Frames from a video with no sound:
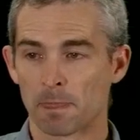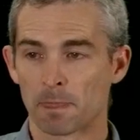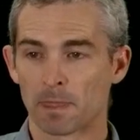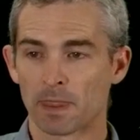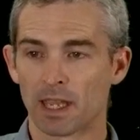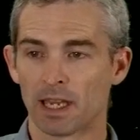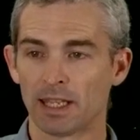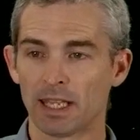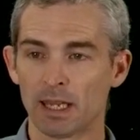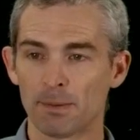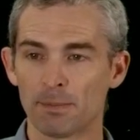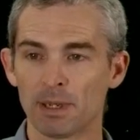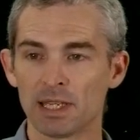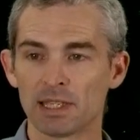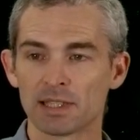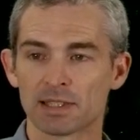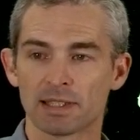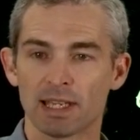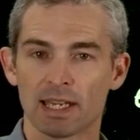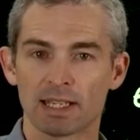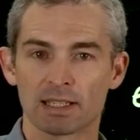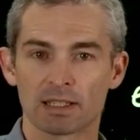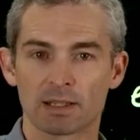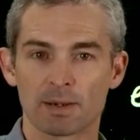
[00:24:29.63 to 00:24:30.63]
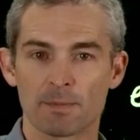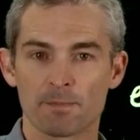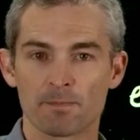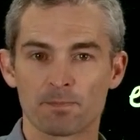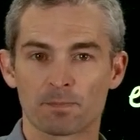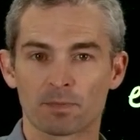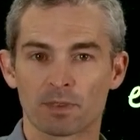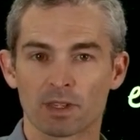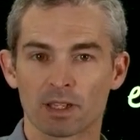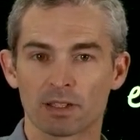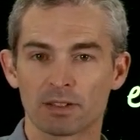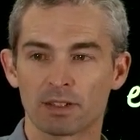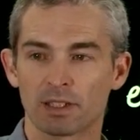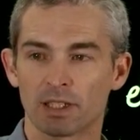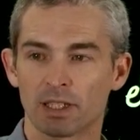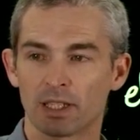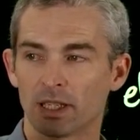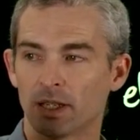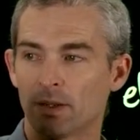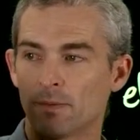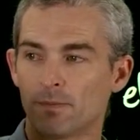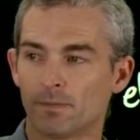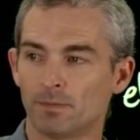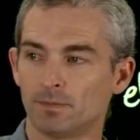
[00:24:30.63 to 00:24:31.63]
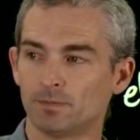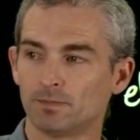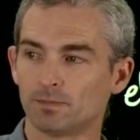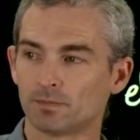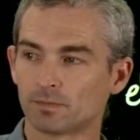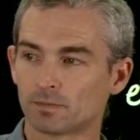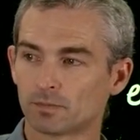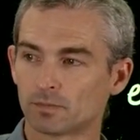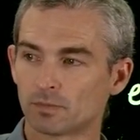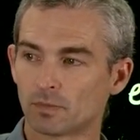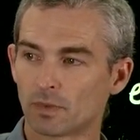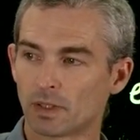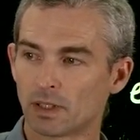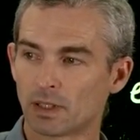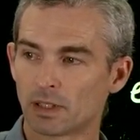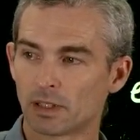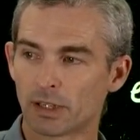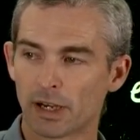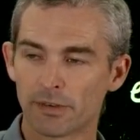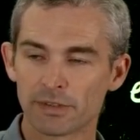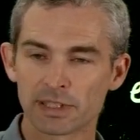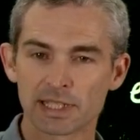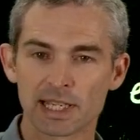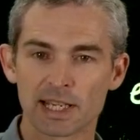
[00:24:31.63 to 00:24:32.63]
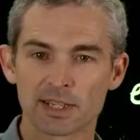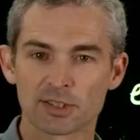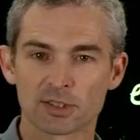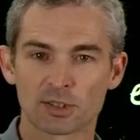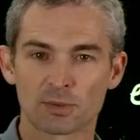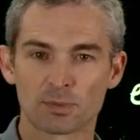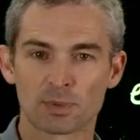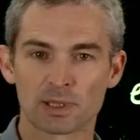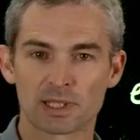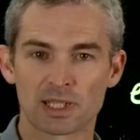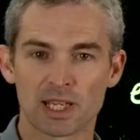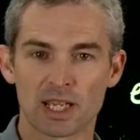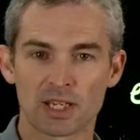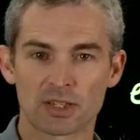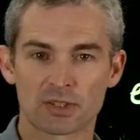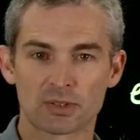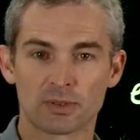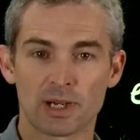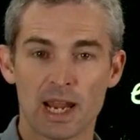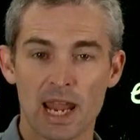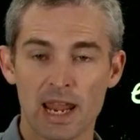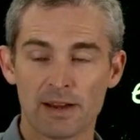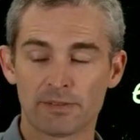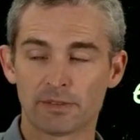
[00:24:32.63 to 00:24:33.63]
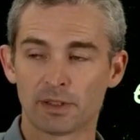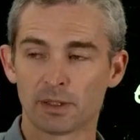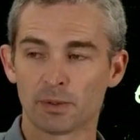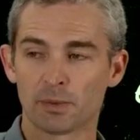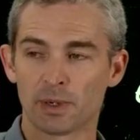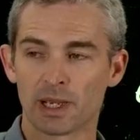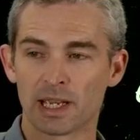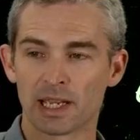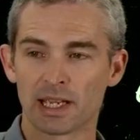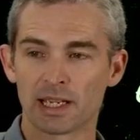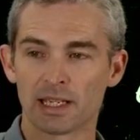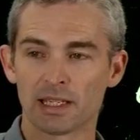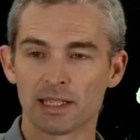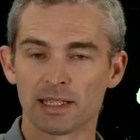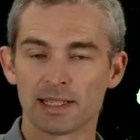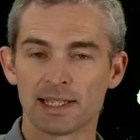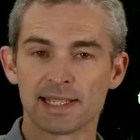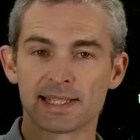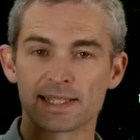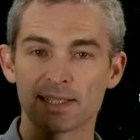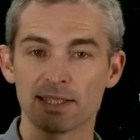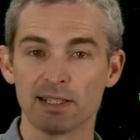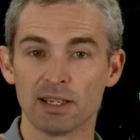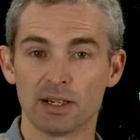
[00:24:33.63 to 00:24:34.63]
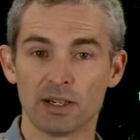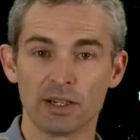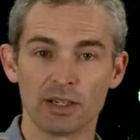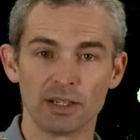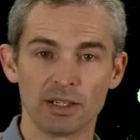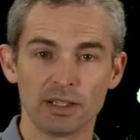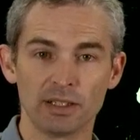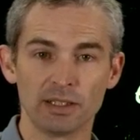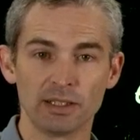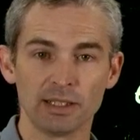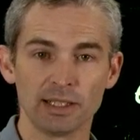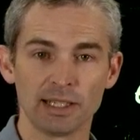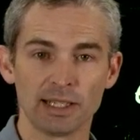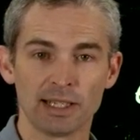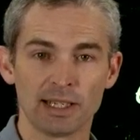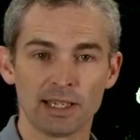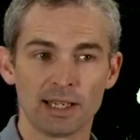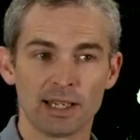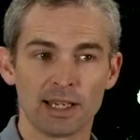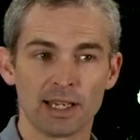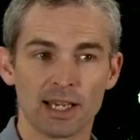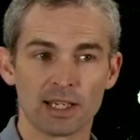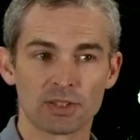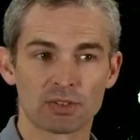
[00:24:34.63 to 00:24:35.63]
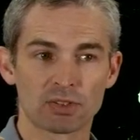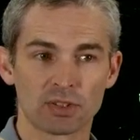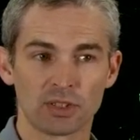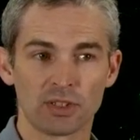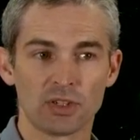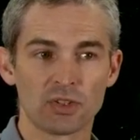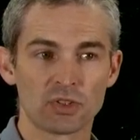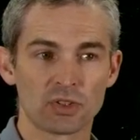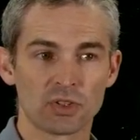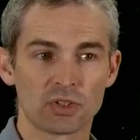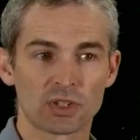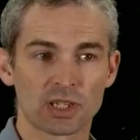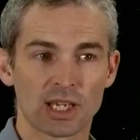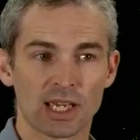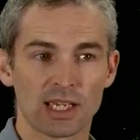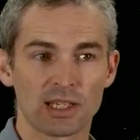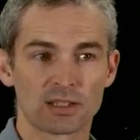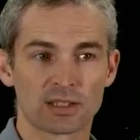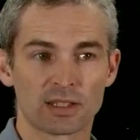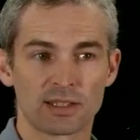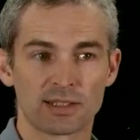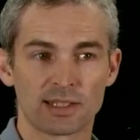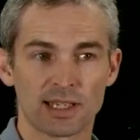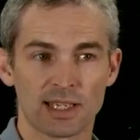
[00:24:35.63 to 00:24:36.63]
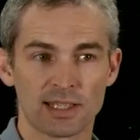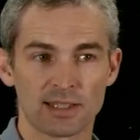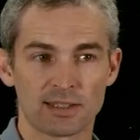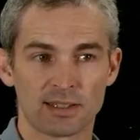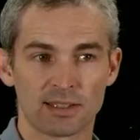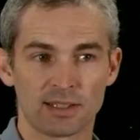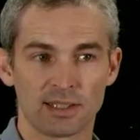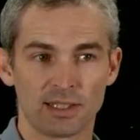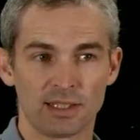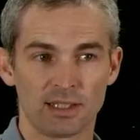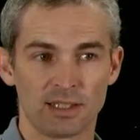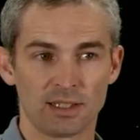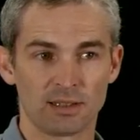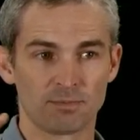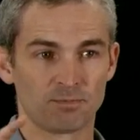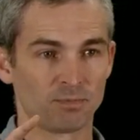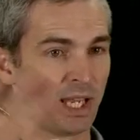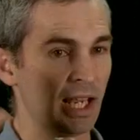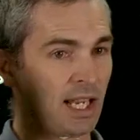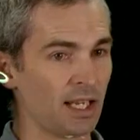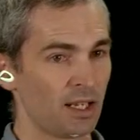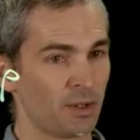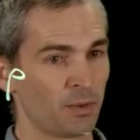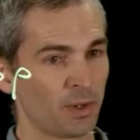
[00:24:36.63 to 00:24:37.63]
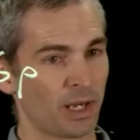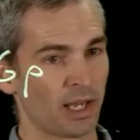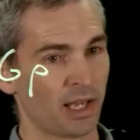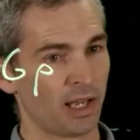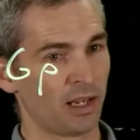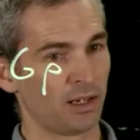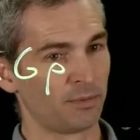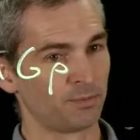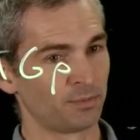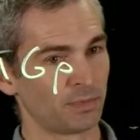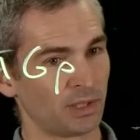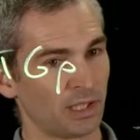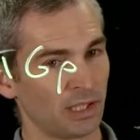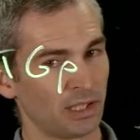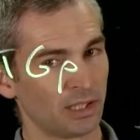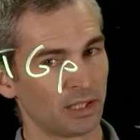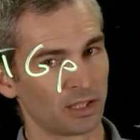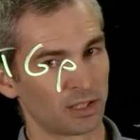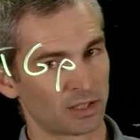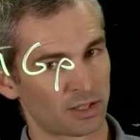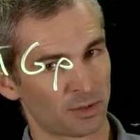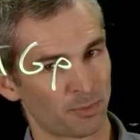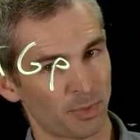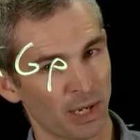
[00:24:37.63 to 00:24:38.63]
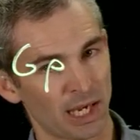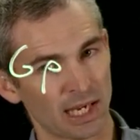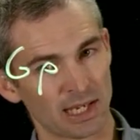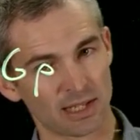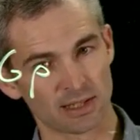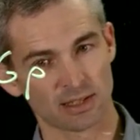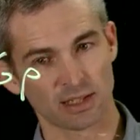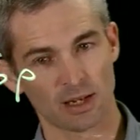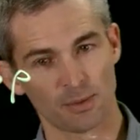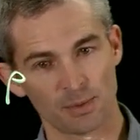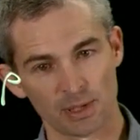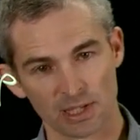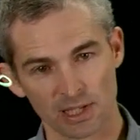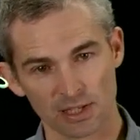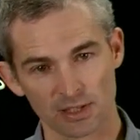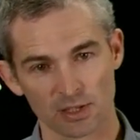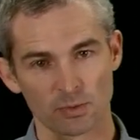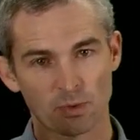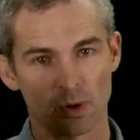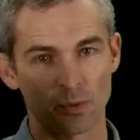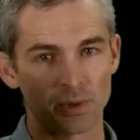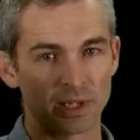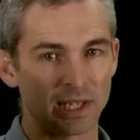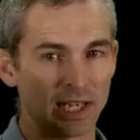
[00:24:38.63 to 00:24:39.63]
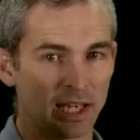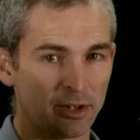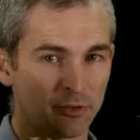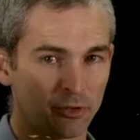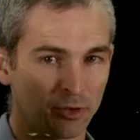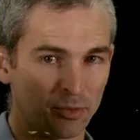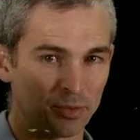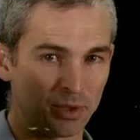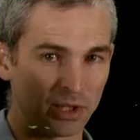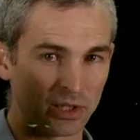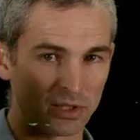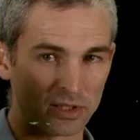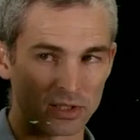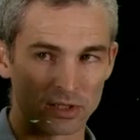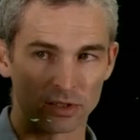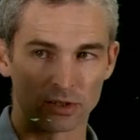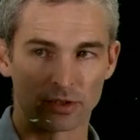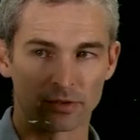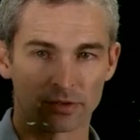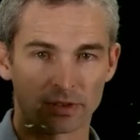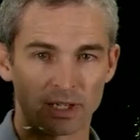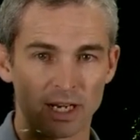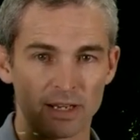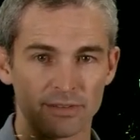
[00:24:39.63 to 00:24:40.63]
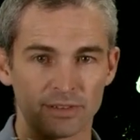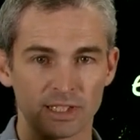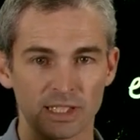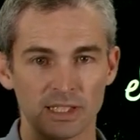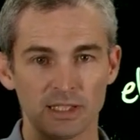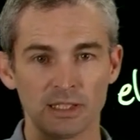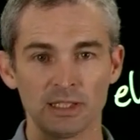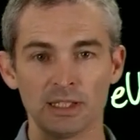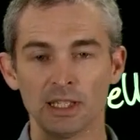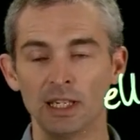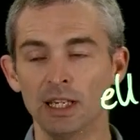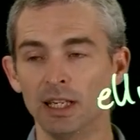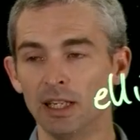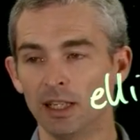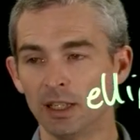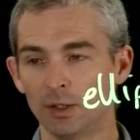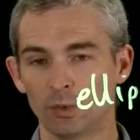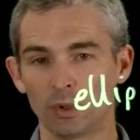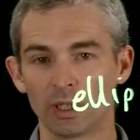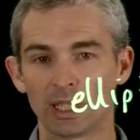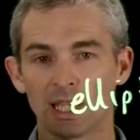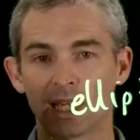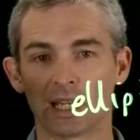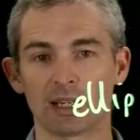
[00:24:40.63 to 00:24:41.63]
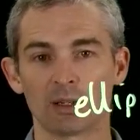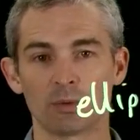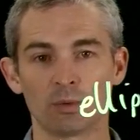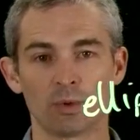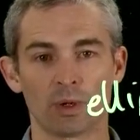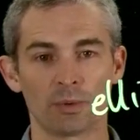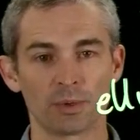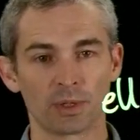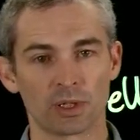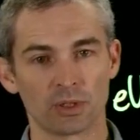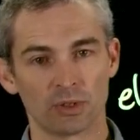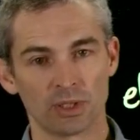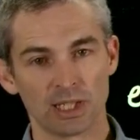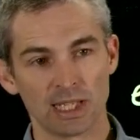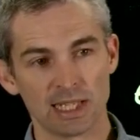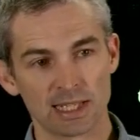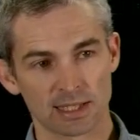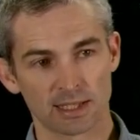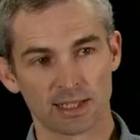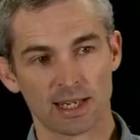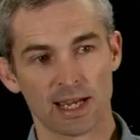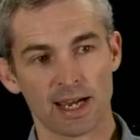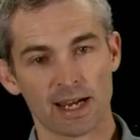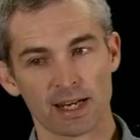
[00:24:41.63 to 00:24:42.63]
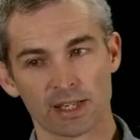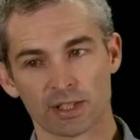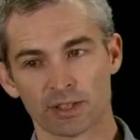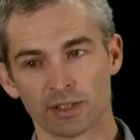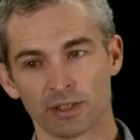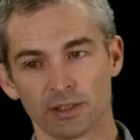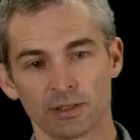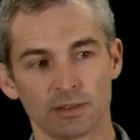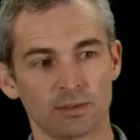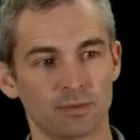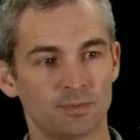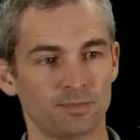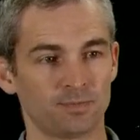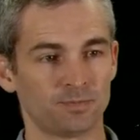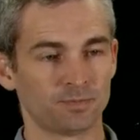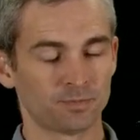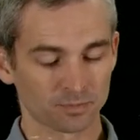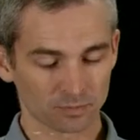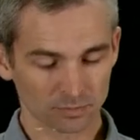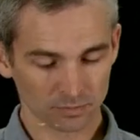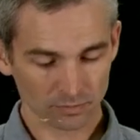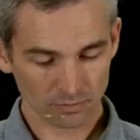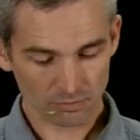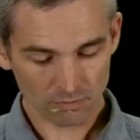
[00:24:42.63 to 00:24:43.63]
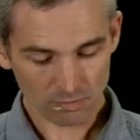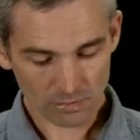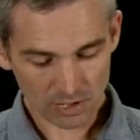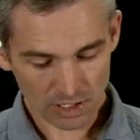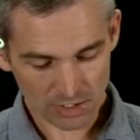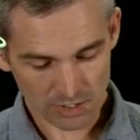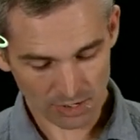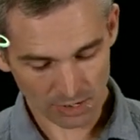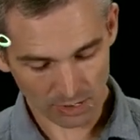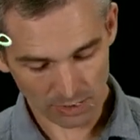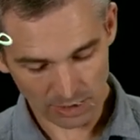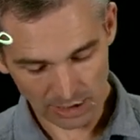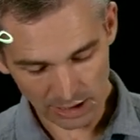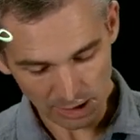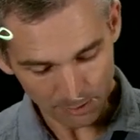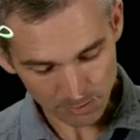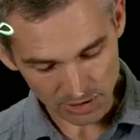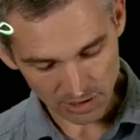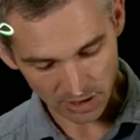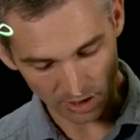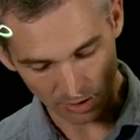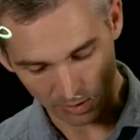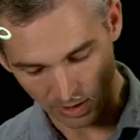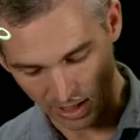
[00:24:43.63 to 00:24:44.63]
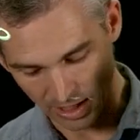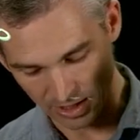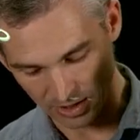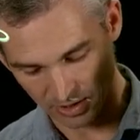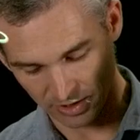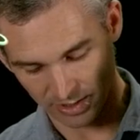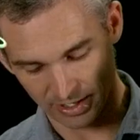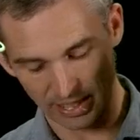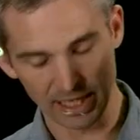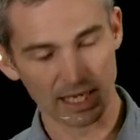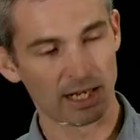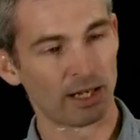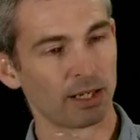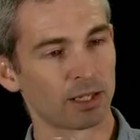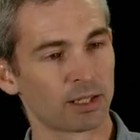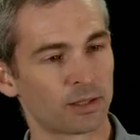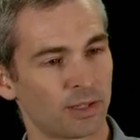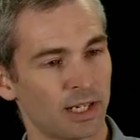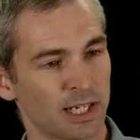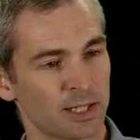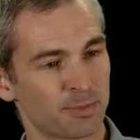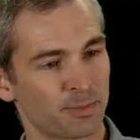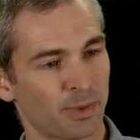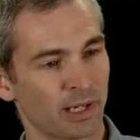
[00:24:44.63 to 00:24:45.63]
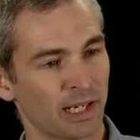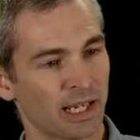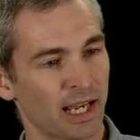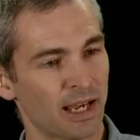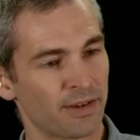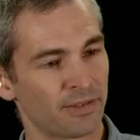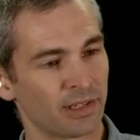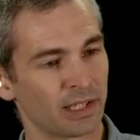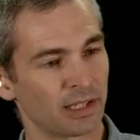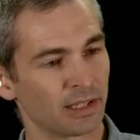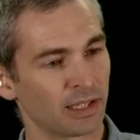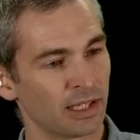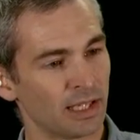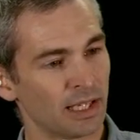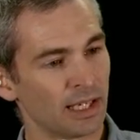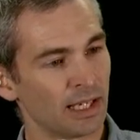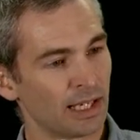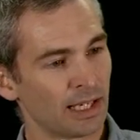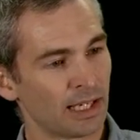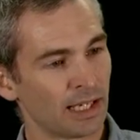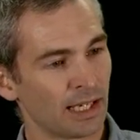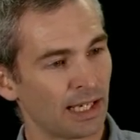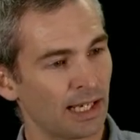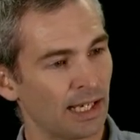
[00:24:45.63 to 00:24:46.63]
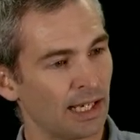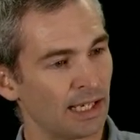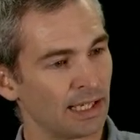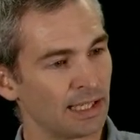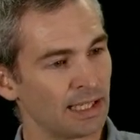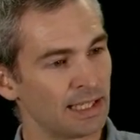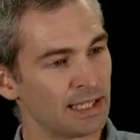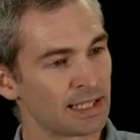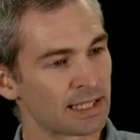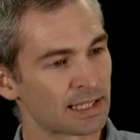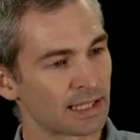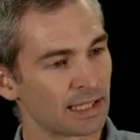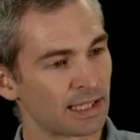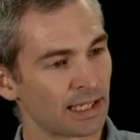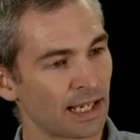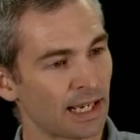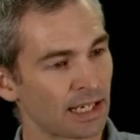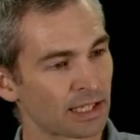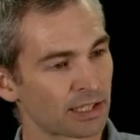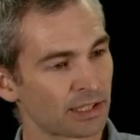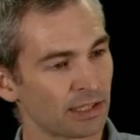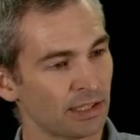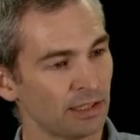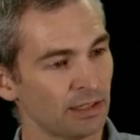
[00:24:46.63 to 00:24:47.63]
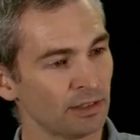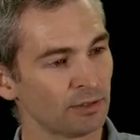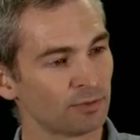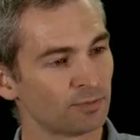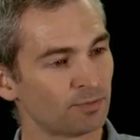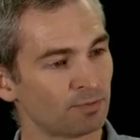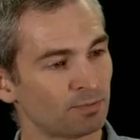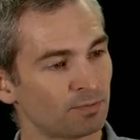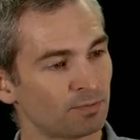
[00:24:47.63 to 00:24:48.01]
And that means that the gravitational potential everywhere is known as soon as you change the density anywhere in the space. I mean, this is what we get from Newton's law of gravity. We get what we call instant action. So elliptic equations are characterized by having instant action.